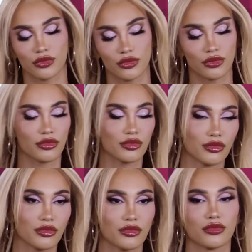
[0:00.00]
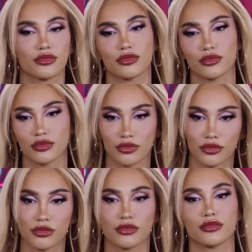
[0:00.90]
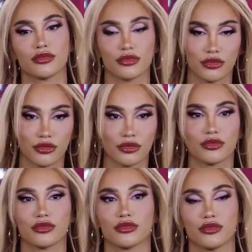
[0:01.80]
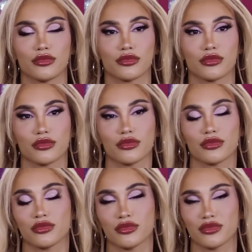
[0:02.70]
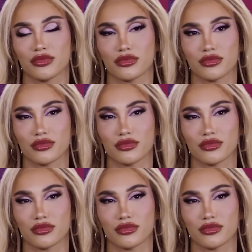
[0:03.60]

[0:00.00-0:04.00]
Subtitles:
The person shown says nothing.